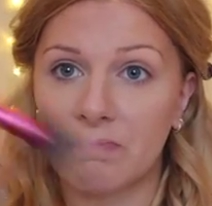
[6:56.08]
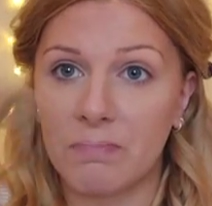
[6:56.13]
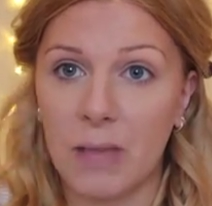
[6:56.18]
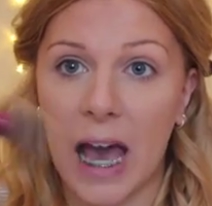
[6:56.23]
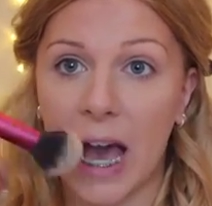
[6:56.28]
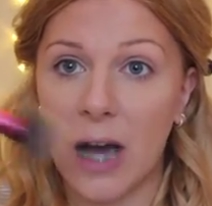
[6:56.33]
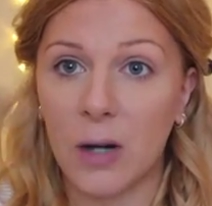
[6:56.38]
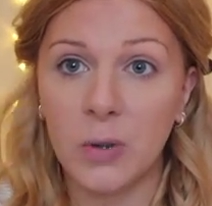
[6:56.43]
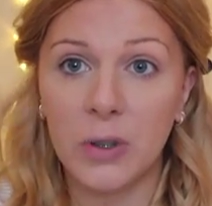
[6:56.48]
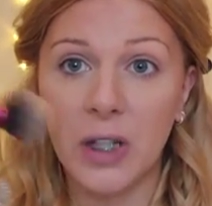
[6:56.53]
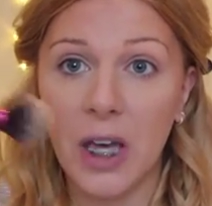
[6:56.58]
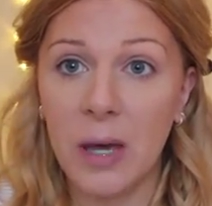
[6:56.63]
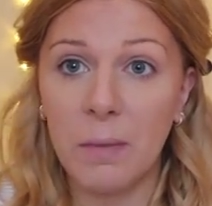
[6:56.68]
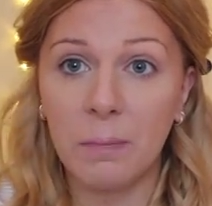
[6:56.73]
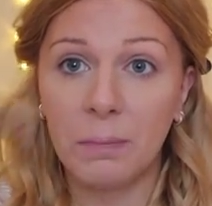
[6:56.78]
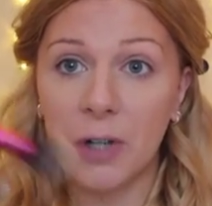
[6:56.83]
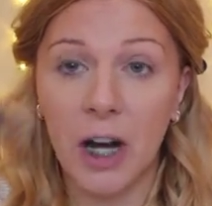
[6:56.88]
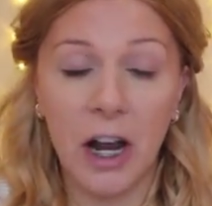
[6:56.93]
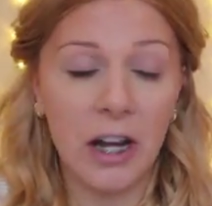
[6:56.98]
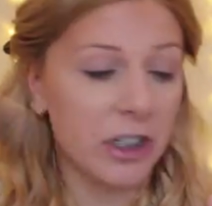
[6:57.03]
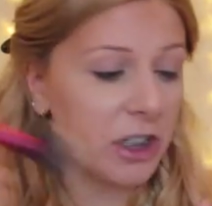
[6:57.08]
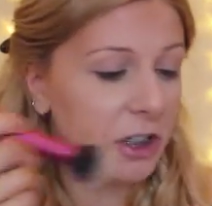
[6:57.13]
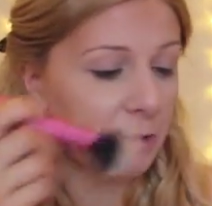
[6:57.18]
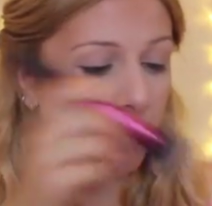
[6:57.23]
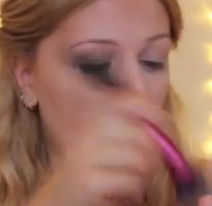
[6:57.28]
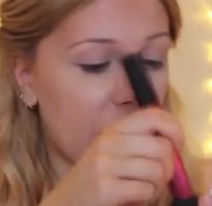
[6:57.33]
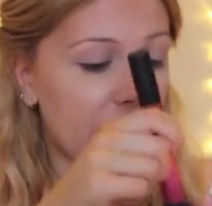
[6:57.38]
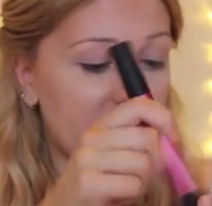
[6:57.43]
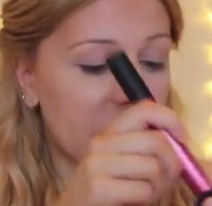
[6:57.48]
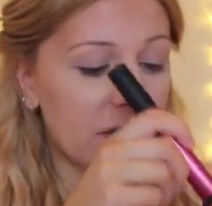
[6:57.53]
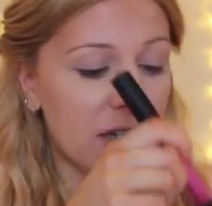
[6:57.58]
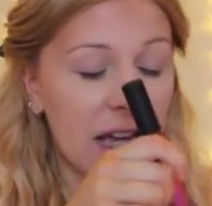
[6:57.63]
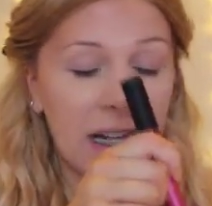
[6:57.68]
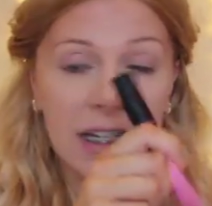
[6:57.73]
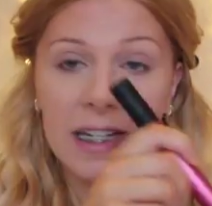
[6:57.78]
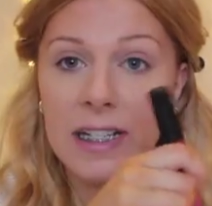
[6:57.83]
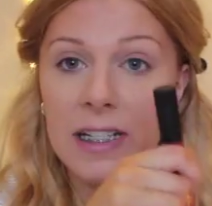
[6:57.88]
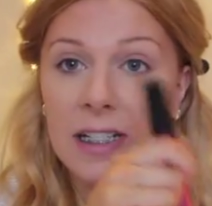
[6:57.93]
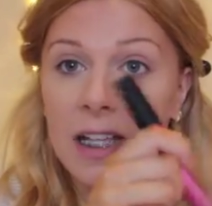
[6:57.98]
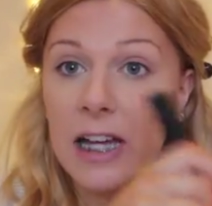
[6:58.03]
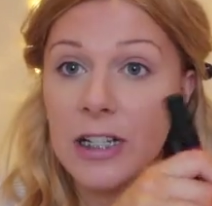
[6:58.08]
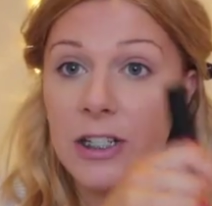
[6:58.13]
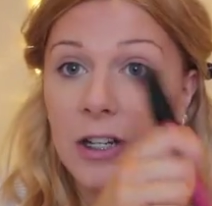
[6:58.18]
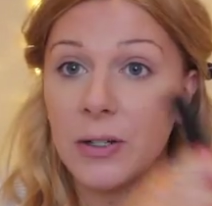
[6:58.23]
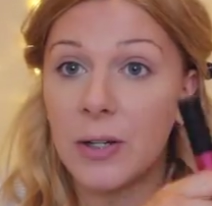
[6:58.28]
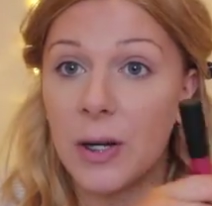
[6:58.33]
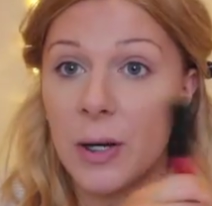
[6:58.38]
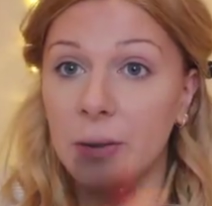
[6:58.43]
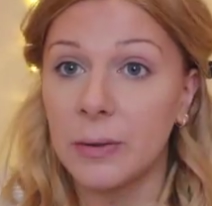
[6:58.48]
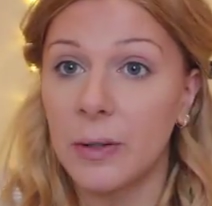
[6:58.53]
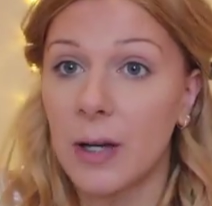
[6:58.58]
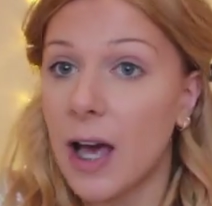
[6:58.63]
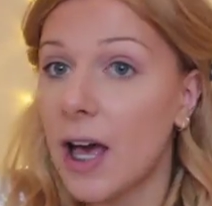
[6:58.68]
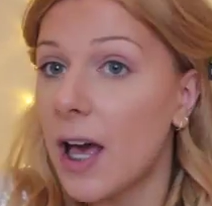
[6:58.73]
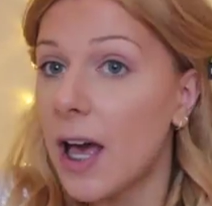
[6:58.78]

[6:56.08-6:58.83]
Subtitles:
powder brush by Real Techniques, I don't know.